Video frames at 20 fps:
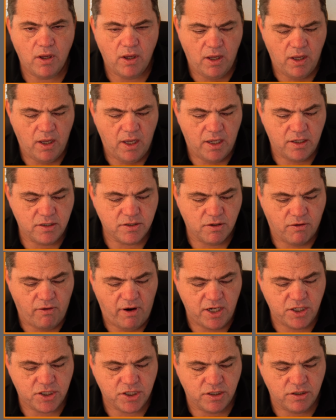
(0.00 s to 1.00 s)

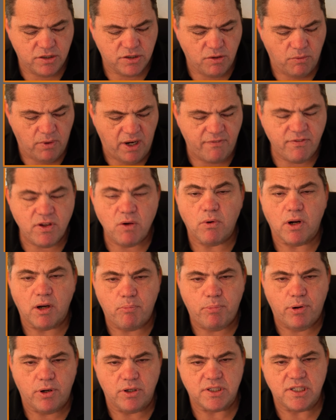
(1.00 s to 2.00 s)
integration, so whatever you want to
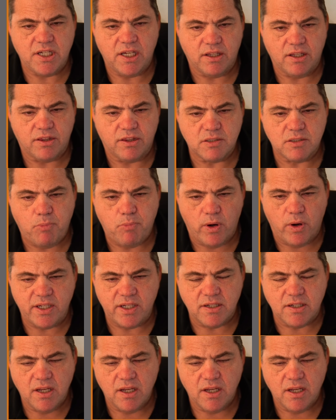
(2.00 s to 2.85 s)
put in at this point.